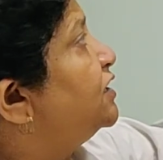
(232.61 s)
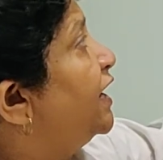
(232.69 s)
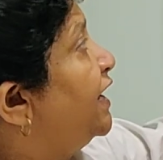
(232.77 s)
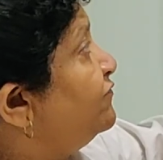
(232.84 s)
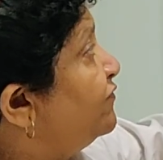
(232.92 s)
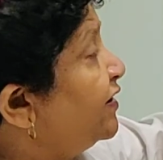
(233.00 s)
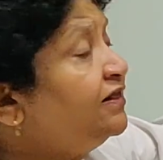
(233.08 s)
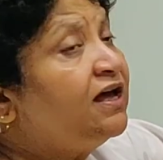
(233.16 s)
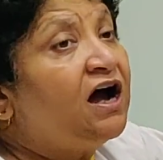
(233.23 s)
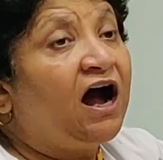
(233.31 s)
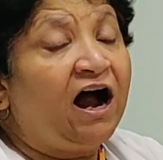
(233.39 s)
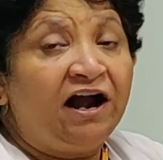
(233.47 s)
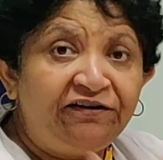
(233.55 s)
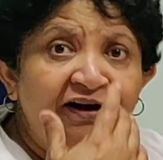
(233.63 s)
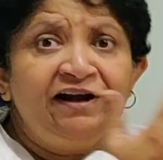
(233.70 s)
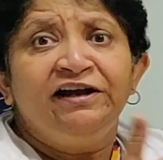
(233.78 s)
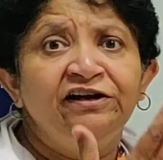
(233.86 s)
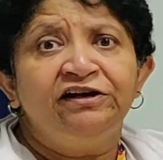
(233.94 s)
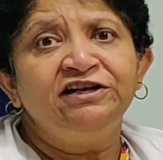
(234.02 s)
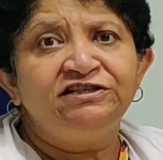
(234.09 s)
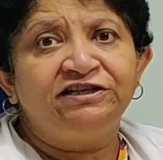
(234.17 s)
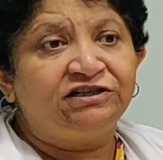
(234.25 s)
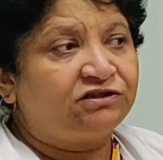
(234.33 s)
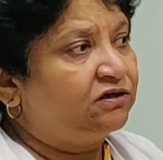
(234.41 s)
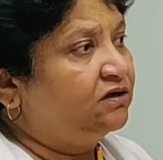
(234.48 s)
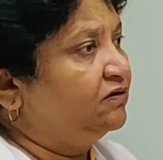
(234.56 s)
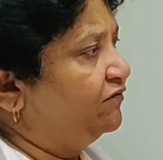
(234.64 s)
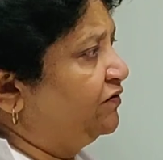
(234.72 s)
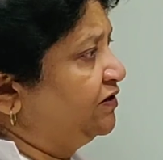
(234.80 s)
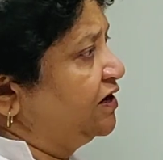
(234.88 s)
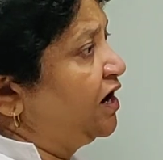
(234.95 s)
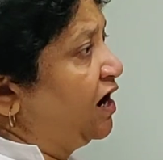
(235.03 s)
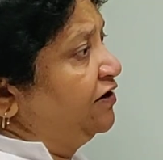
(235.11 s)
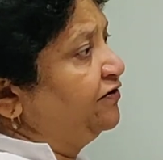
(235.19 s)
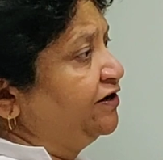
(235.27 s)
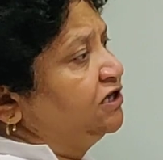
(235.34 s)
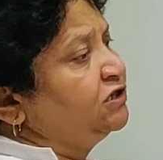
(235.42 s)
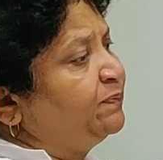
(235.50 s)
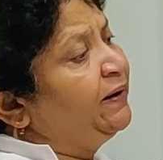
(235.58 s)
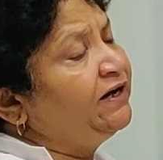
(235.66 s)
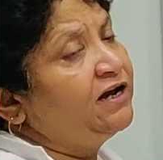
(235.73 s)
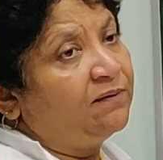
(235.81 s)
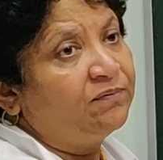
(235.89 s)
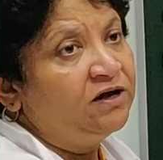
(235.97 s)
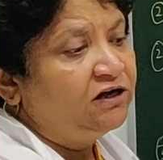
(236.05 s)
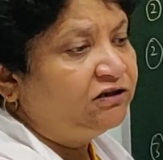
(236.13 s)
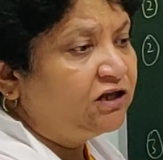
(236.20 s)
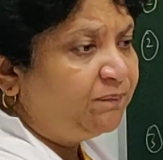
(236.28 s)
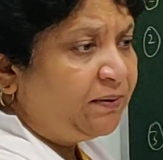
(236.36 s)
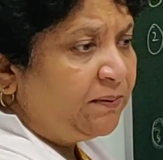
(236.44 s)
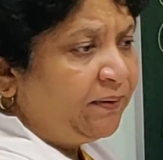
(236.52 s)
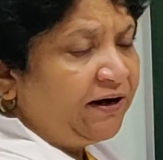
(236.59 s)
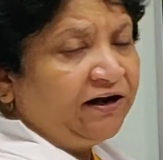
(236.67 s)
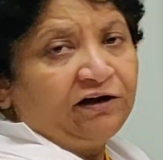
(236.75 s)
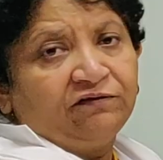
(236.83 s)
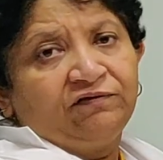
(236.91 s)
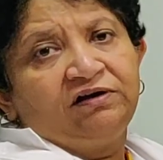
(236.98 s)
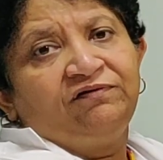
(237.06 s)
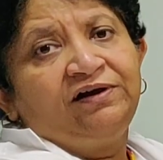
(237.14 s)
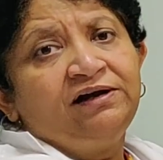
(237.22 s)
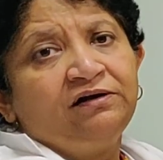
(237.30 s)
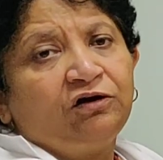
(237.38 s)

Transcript: And when the heart rate increases, when the heart rate is picked up, the PP interval will